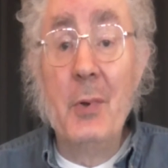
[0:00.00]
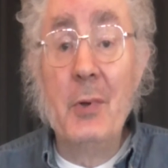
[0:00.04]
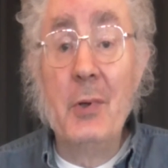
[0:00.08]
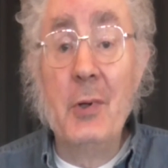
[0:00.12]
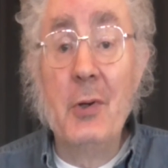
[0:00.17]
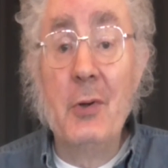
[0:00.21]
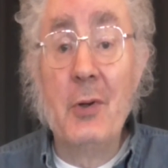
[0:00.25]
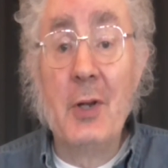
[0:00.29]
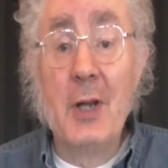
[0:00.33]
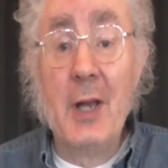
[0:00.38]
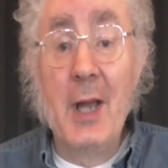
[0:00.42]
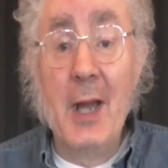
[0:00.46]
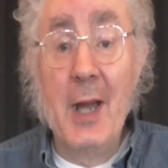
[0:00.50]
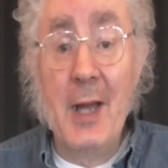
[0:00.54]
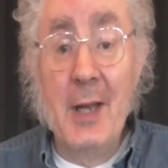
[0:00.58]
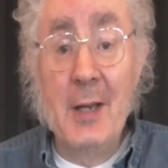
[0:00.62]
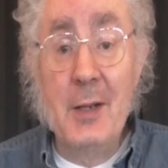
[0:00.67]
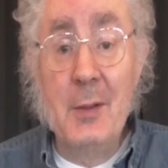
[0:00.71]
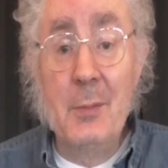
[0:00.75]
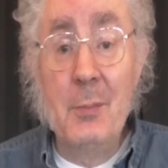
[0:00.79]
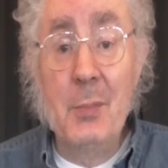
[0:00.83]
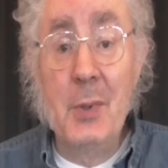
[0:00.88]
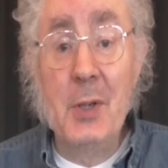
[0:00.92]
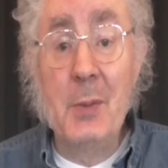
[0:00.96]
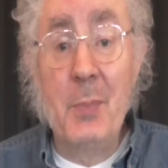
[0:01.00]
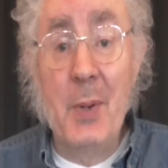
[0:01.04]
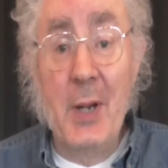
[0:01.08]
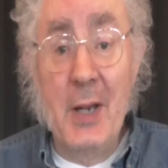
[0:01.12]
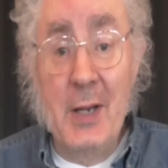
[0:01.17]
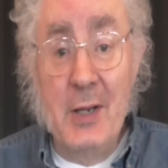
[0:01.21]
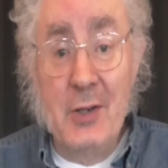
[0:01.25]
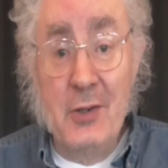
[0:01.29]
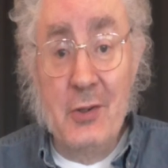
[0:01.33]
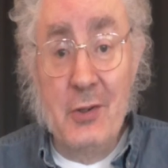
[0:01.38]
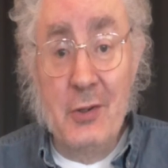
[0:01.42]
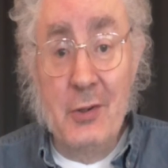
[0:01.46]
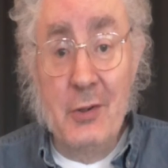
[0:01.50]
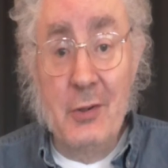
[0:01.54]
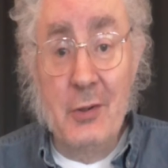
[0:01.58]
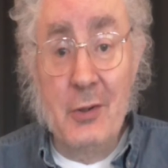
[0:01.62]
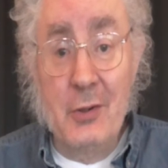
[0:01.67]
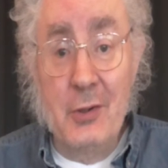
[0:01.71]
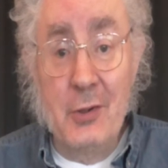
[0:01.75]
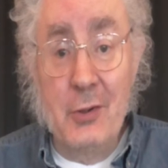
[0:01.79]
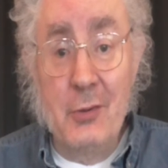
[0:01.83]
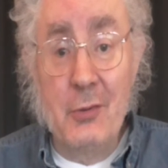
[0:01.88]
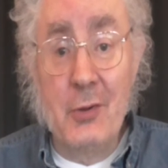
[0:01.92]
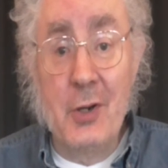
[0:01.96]
But you can be
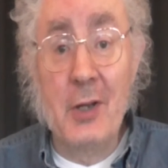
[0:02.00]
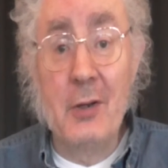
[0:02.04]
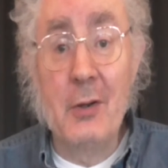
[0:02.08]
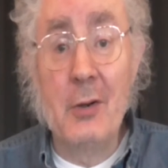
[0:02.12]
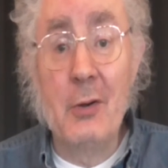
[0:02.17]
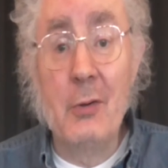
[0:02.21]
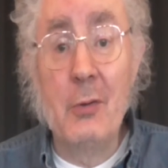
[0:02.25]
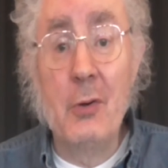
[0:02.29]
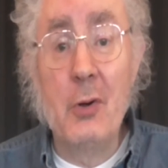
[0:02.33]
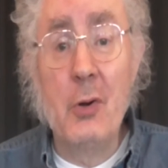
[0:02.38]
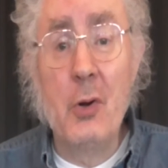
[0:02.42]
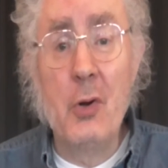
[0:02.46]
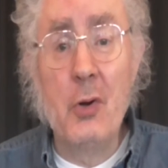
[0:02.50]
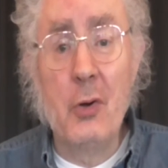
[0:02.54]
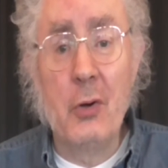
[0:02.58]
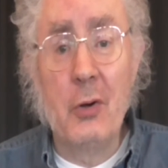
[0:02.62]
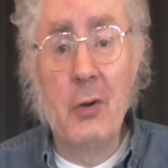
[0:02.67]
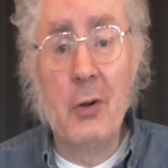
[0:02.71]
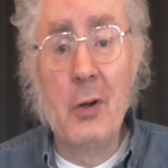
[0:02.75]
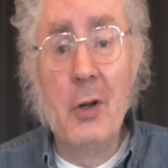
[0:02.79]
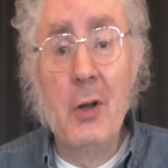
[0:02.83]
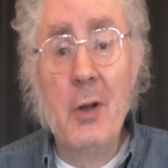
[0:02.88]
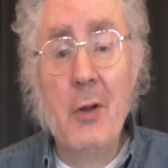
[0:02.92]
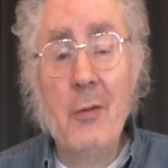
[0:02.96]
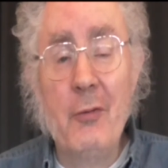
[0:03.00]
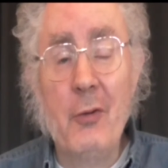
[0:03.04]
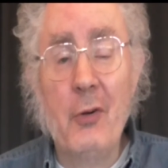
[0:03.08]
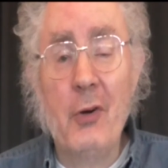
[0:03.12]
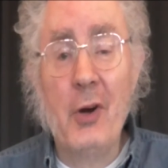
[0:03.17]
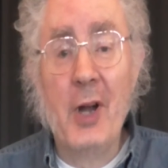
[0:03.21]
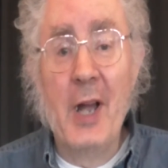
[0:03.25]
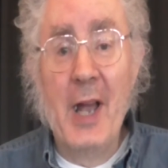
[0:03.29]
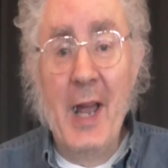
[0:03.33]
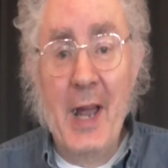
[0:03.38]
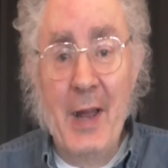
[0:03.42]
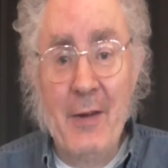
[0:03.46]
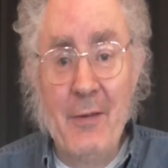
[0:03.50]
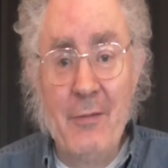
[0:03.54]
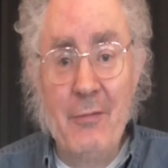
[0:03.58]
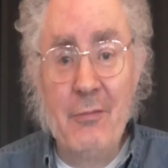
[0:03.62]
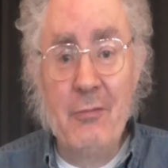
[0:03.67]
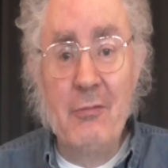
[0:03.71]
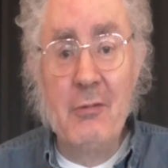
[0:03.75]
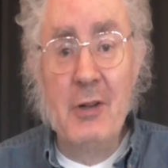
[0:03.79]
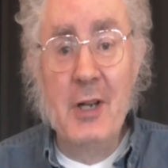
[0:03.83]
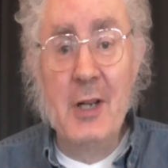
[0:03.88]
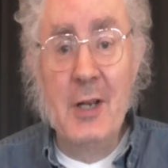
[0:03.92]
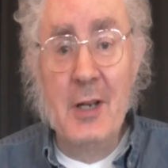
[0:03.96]
patient, you can look for
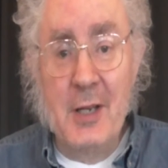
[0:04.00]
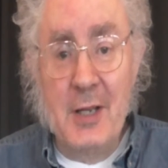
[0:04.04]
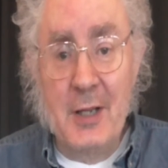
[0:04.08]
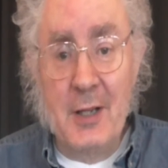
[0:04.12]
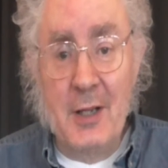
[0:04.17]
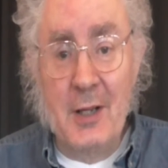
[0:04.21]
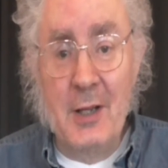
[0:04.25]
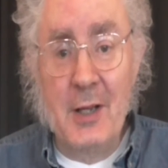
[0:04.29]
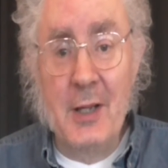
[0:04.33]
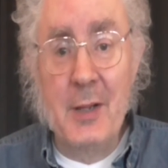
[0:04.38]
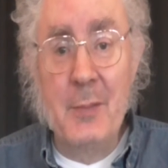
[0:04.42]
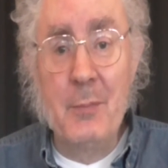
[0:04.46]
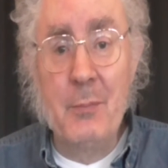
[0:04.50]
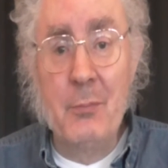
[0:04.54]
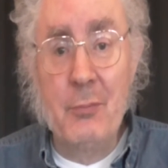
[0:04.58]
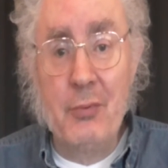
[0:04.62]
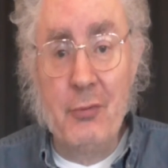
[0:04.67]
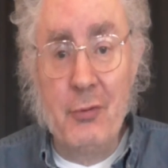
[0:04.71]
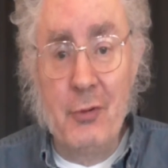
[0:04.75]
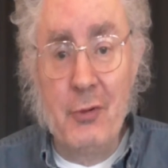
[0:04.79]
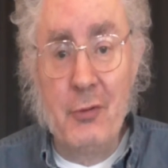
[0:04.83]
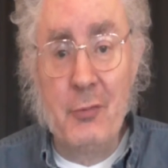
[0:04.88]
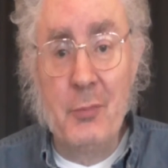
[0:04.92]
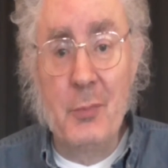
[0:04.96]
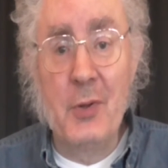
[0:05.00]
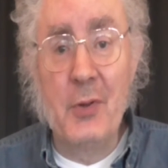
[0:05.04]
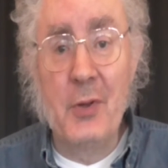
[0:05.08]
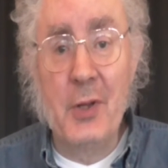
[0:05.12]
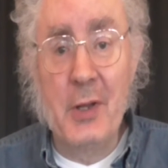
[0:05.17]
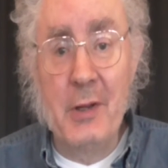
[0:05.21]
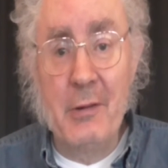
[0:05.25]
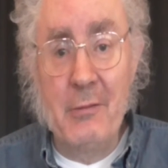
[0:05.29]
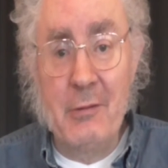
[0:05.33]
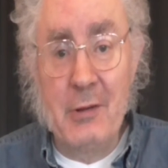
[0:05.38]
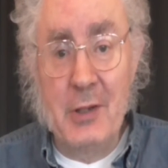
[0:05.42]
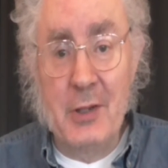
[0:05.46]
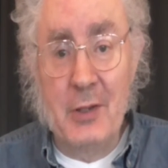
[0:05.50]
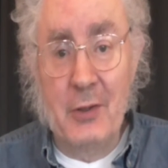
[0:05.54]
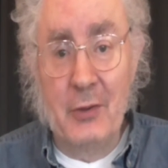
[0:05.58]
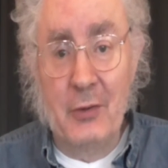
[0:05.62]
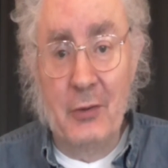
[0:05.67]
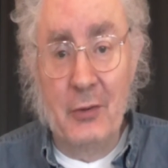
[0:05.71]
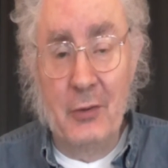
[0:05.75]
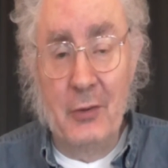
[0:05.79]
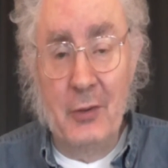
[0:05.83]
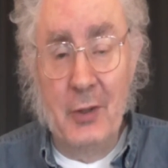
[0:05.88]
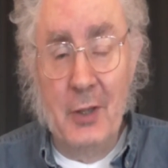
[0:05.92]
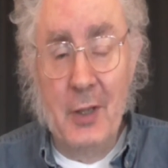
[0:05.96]
every little improvement there is.
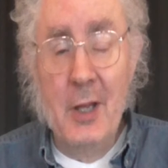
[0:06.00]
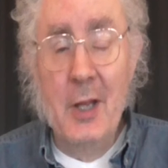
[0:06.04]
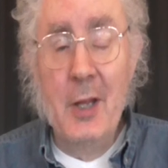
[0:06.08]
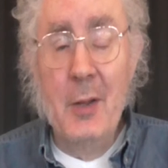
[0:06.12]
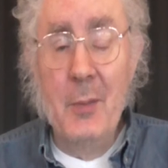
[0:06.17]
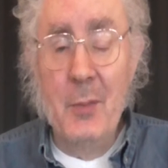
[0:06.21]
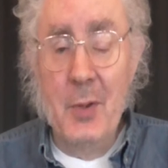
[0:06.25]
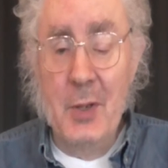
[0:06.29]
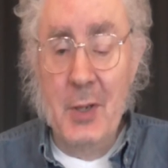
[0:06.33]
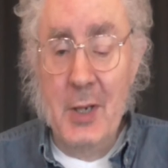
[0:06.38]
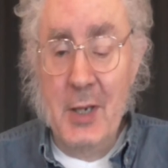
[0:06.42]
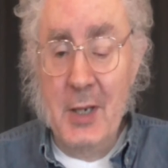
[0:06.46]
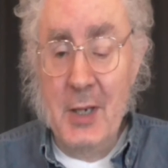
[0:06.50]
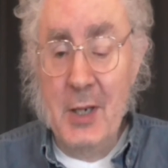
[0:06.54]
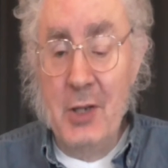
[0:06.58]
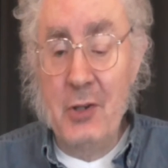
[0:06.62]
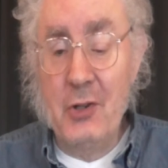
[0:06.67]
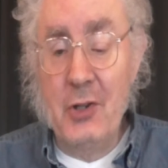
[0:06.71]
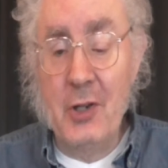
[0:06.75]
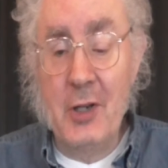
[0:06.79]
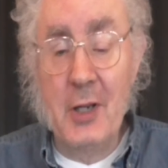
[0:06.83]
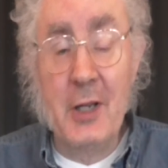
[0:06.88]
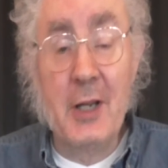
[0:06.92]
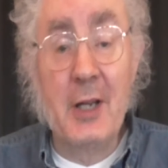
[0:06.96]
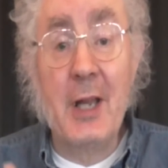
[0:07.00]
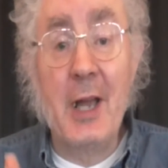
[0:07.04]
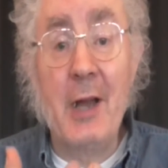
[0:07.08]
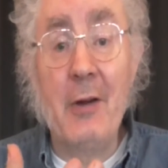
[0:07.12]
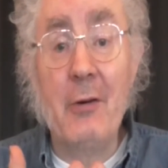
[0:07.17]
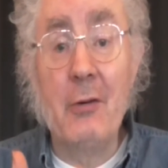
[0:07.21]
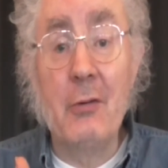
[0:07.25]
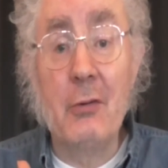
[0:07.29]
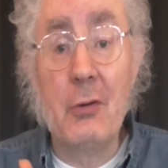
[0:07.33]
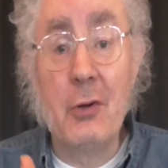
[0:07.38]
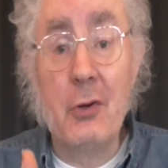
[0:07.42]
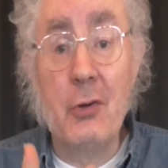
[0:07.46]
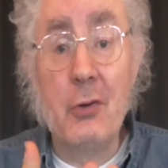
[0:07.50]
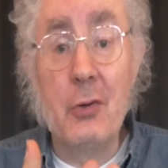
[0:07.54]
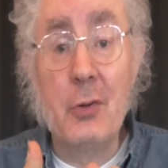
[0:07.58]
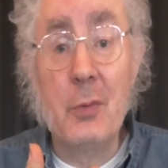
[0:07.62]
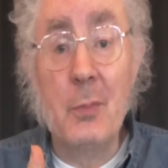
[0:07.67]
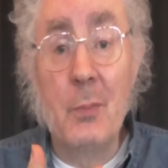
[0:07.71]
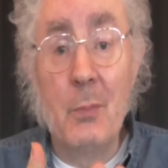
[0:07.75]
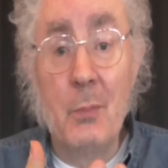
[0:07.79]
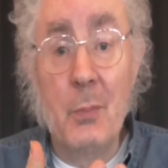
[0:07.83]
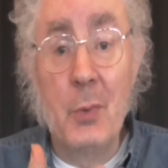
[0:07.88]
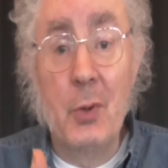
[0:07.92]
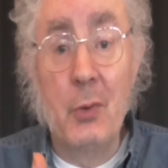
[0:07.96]
I mean, initially Carol
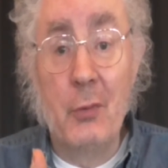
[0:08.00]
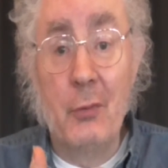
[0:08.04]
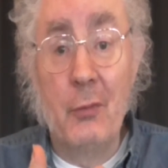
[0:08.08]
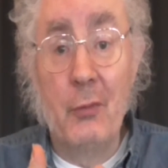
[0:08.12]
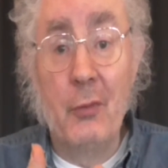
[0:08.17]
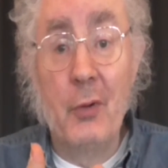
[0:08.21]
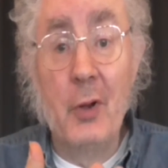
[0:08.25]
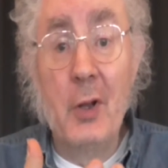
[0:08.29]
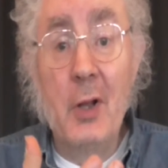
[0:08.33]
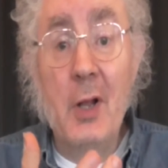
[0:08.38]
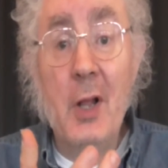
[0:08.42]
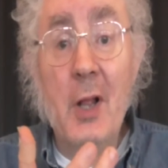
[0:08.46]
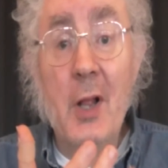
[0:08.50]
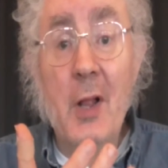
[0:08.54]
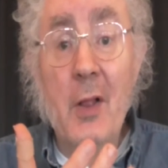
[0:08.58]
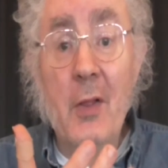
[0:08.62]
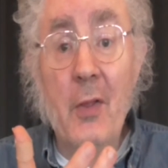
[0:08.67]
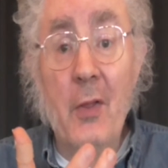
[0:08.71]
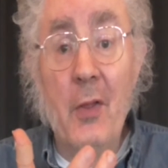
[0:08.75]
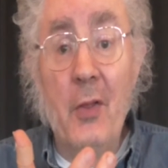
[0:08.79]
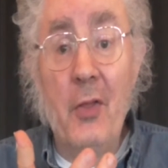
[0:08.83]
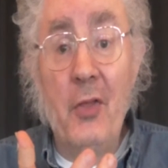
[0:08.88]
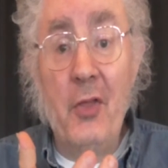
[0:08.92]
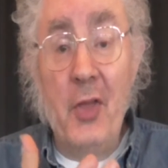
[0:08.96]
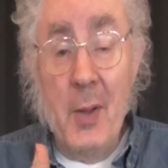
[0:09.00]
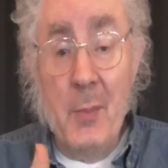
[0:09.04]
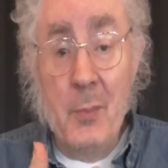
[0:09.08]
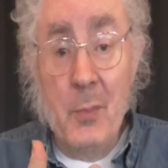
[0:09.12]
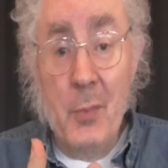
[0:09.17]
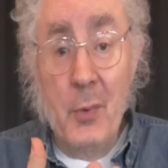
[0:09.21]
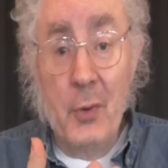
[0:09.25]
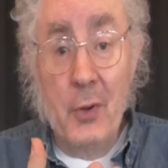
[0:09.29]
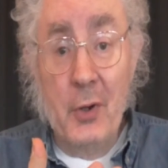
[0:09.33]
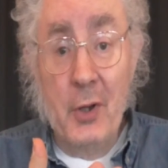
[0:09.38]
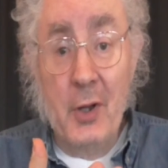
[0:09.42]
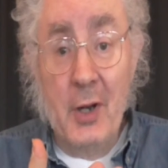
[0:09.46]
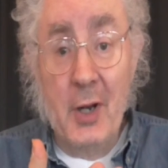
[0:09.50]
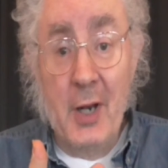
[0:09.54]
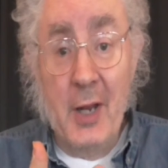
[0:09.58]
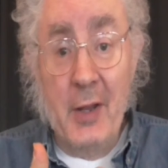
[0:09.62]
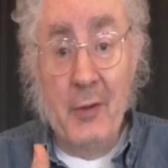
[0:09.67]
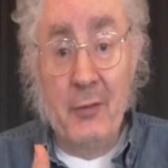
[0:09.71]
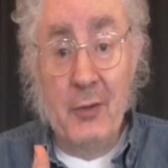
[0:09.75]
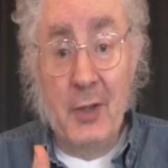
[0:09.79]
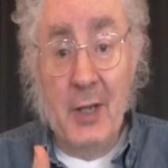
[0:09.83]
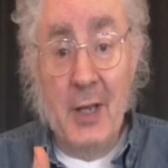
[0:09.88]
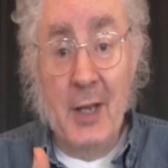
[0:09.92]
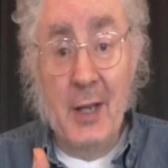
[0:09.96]
couldn't move the thumb on her
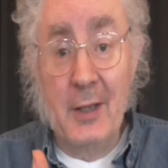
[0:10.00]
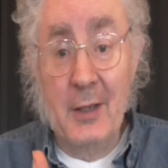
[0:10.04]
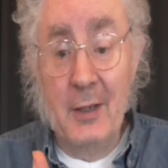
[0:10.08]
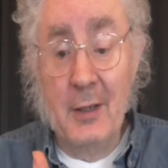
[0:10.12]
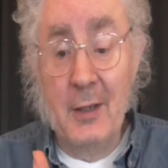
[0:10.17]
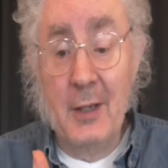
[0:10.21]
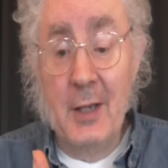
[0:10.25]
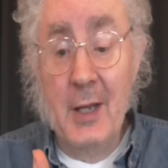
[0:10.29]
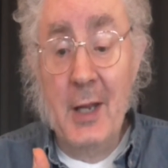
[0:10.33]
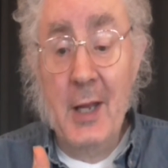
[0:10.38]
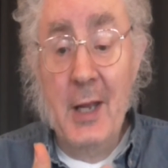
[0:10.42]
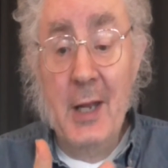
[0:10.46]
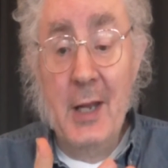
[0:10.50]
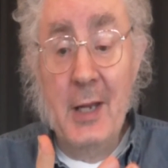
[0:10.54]
left hand.